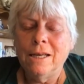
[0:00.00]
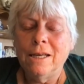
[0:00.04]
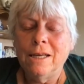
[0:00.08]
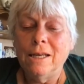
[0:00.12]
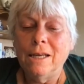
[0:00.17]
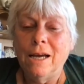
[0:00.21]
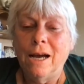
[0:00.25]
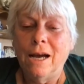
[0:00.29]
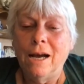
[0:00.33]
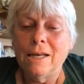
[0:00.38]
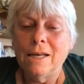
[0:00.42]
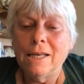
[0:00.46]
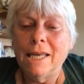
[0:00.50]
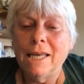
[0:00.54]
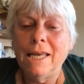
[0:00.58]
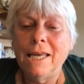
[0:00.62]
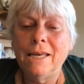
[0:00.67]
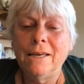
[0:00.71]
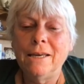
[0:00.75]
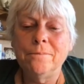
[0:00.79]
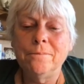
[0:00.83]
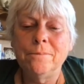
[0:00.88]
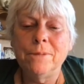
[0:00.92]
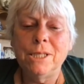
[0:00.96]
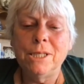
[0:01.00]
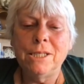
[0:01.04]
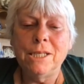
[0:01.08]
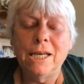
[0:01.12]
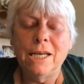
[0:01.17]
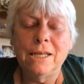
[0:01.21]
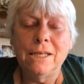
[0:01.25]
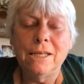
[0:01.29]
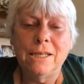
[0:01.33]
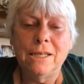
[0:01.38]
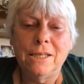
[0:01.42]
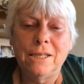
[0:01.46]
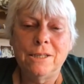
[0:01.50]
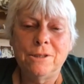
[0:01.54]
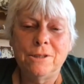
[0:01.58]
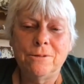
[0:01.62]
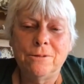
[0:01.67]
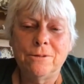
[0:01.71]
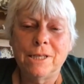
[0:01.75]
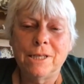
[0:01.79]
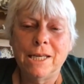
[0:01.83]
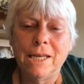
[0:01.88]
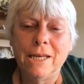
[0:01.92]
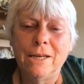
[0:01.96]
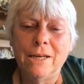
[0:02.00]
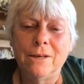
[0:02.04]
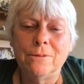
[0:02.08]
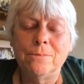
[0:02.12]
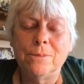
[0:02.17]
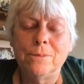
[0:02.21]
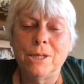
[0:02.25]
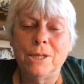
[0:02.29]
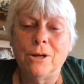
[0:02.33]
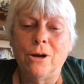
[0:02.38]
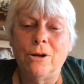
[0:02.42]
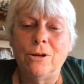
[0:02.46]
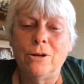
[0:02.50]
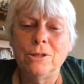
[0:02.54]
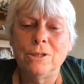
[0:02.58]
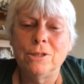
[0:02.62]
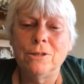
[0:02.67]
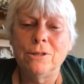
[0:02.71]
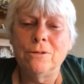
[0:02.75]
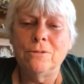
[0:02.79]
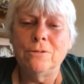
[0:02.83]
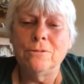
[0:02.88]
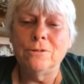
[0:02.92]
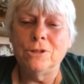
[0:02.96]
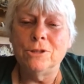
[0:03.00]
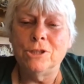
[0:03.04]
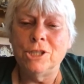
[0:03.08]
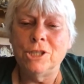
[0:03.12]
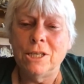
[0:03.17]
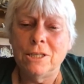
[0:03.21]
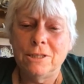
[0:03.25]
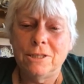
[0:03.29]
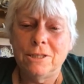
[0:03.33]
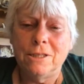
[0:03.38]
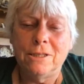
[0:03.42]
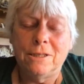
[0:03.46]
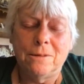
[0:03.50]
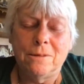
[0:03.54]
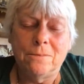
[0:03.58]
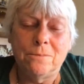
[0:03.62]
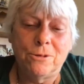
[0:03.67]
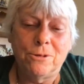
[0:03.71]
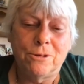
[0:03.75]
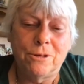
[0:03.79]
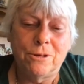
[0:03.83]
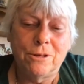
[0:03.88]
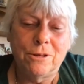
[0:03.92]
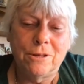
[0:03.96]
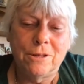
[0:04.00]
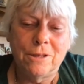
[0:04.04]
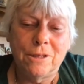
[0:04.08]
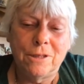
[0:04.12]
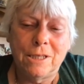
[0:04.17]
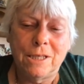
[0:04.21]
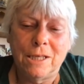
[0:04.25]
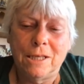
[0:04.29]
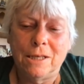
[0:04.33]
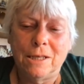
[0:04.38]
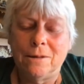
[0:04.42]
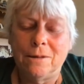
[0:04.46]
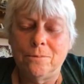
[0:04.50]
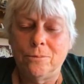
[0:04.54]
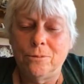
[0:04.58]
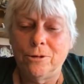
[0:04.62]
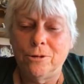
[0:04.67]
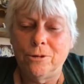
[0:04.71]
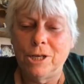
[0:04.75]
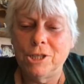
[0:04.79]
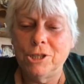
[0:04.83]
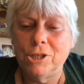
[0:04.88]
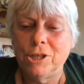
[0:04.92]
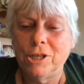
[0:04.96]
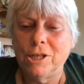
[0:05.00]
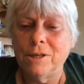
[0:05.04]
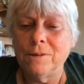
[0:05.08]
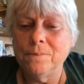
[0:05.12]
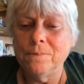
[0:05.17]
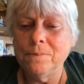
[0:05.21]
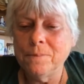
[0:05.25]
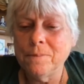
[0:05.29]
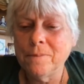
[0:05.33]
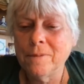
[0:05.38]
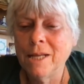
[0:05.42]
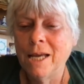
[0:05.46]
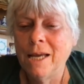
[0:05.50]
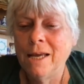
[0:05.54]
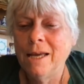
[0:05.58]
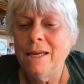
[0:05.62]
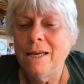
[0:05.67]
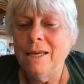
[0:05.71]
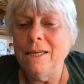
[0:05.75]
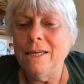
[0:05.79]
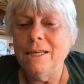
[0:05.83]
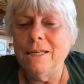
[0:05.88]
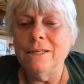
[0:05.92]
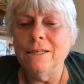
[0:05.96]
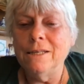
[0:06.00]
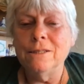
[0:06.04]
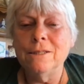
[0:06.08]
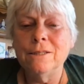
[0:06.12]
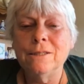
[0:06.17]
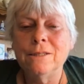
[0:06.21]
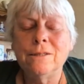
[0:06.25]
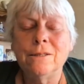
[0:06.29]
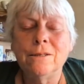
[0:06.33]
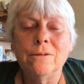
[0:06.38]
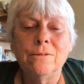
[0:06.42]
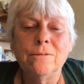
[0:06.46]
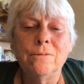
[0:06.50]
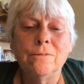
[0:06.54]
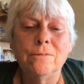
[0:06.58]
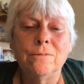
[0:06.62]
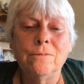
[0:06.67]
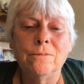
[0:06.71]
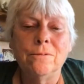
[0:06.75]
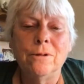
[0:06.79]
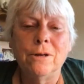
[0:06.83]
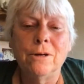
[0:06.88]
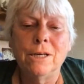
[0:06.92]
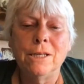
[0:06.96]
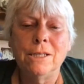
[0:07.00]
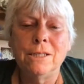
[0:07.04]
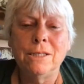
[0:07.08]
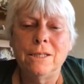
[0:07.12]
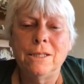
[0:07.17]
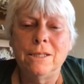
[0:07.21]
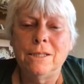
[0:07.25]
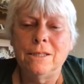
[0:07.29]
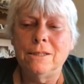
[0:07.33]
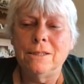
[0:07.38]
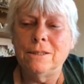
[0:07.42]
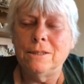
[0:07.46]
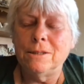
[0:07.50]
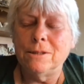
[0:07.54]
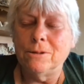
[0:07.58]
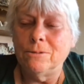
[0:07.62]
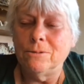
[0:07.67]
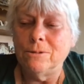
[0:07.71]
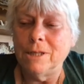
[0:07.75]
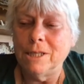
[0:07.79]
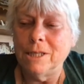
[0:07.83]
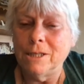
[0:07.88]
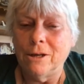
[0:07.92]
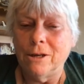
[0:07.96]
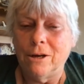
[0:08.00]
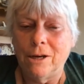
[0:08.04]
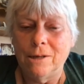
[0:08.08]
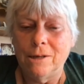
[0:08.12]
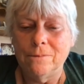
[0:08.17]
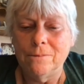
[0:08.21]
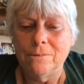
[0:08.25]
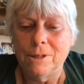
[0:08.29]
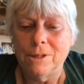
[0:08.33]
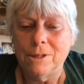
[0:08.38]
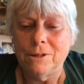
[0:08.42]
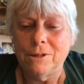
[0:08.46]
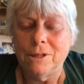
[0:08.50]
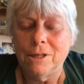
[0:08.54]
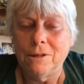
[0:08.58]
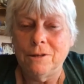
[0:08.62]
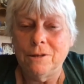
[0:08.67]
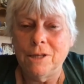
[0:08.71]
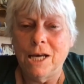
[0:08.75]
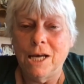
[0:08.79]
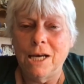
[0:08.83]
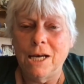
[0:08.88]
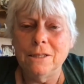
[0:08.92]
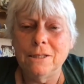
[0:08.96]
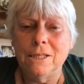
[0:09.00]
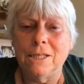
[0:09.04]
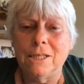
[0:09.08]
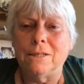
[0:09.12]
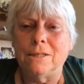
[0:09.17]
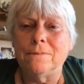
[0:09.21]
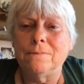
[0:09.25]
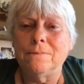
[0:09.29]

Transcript: uh, can be taken into account. But also, just as important in Prashna is what is going on with the lagna